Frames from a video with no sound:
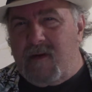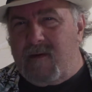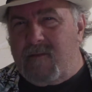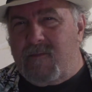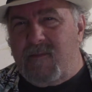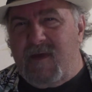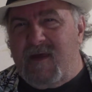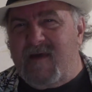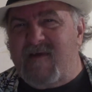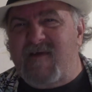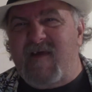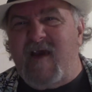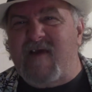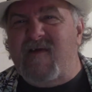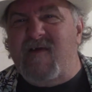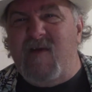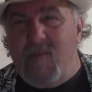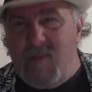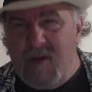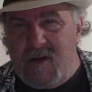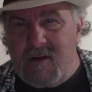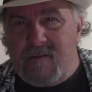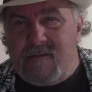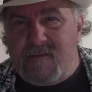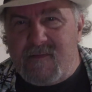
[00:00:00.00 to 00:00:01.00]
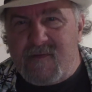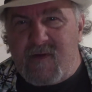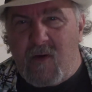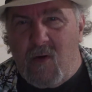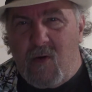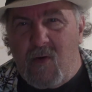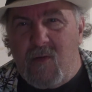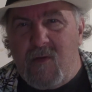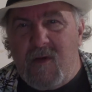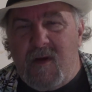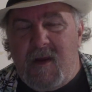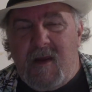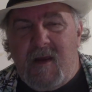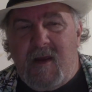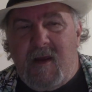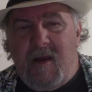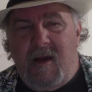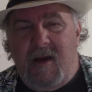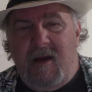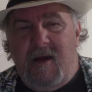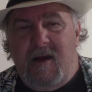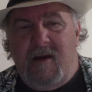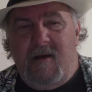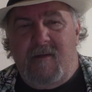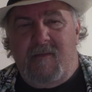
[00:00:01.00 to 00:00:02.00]
accessible. So,
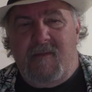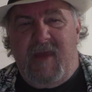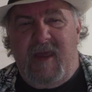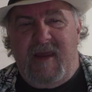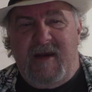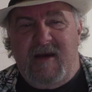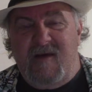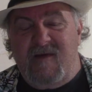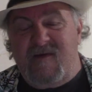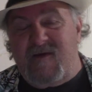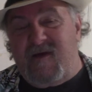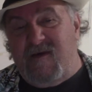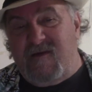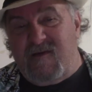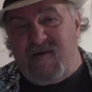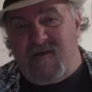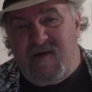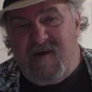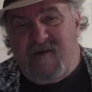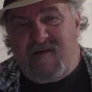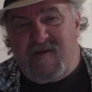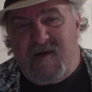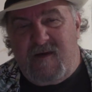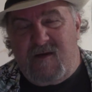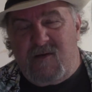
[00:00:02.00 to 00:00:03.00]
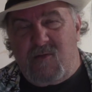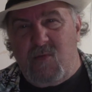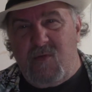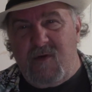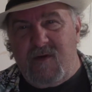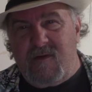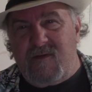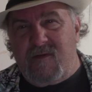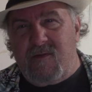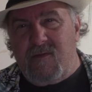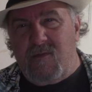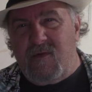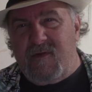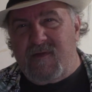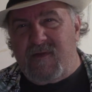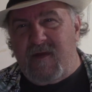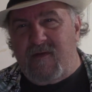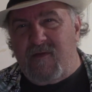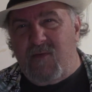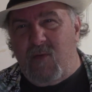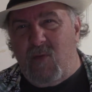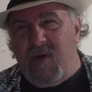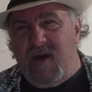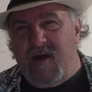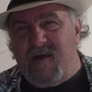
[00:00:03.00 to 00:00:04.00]
and it's consistent with
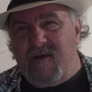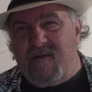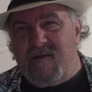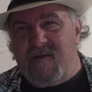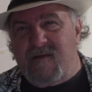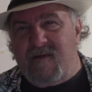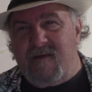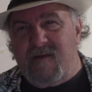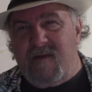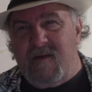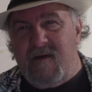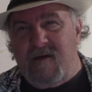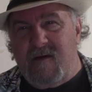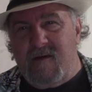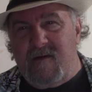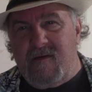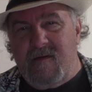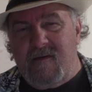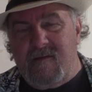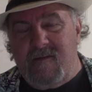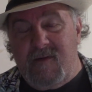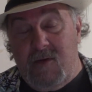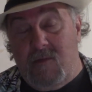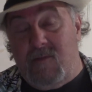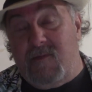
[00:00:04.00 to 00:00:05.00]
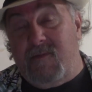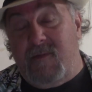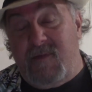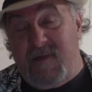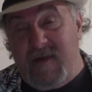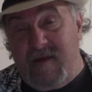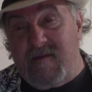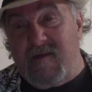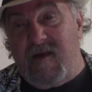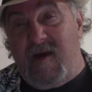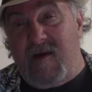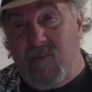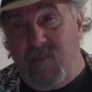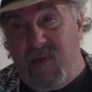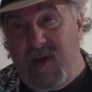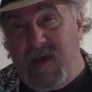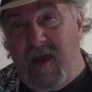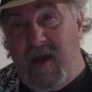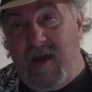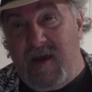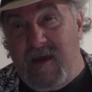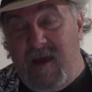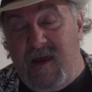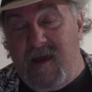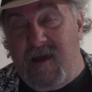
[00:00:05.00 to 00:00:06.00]
other ways, things like
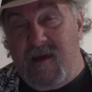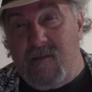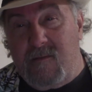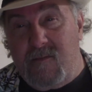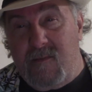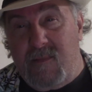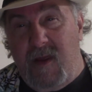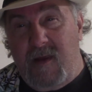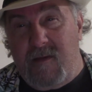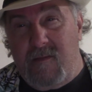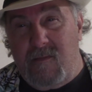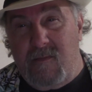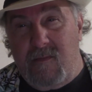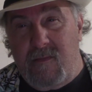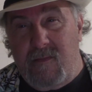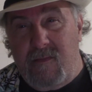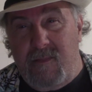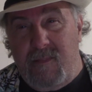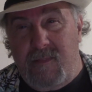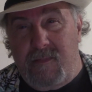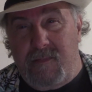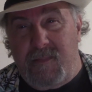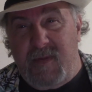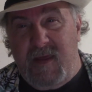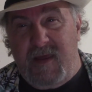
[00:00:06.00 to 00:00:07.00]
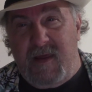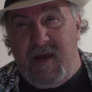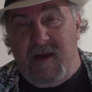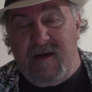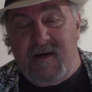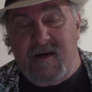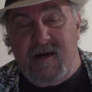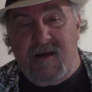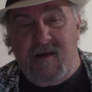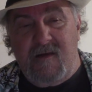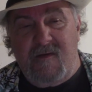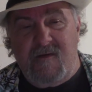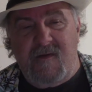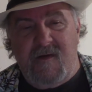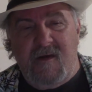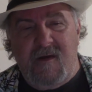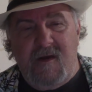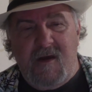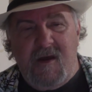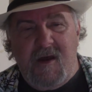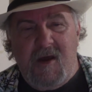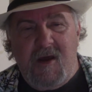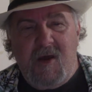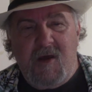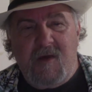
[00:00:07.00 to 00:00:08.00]
BIA and BIDs.
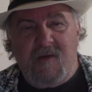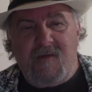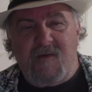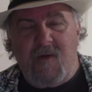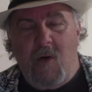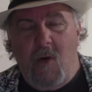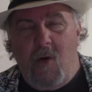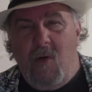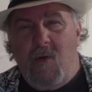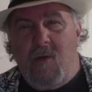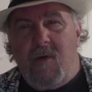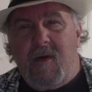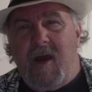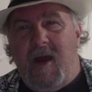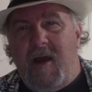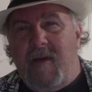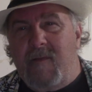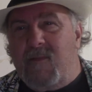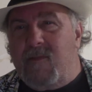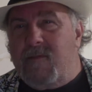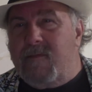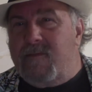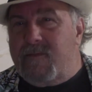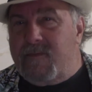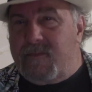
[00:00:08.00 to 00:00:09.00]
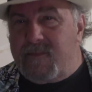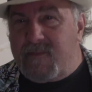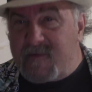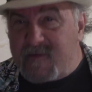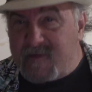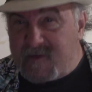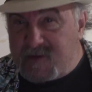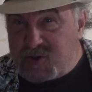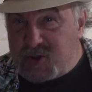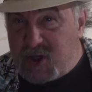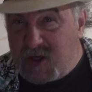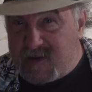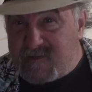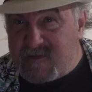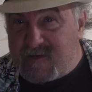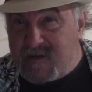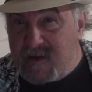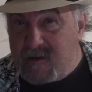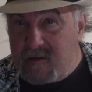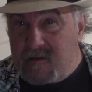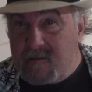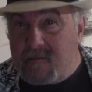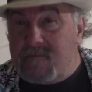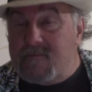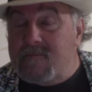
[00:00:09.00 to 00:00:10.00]
So I'm
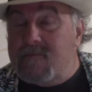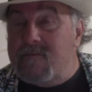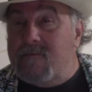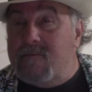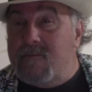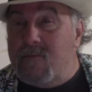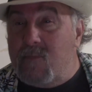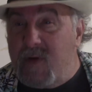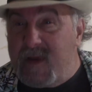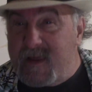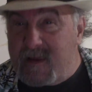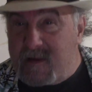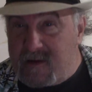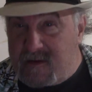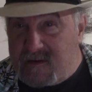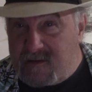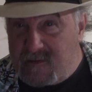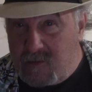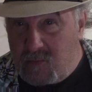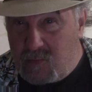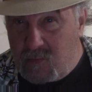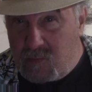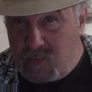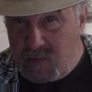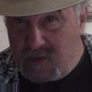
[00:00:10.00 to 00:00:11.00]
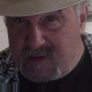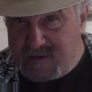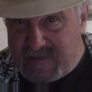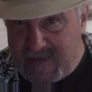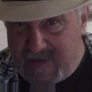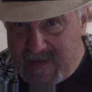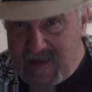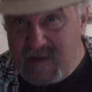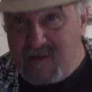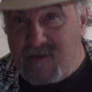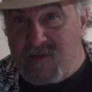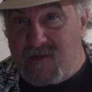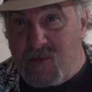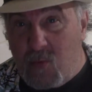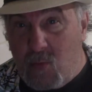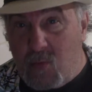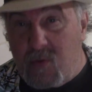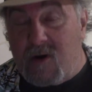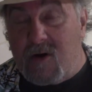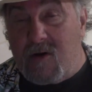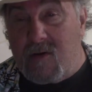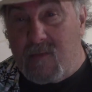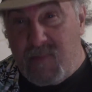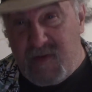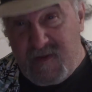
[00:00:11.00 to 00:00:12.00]
suggesting we can retain the
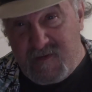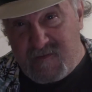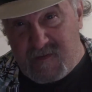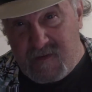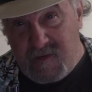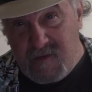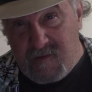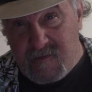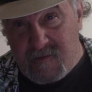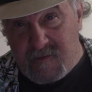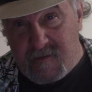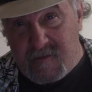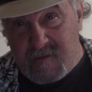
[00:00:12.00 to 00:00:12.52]
word business.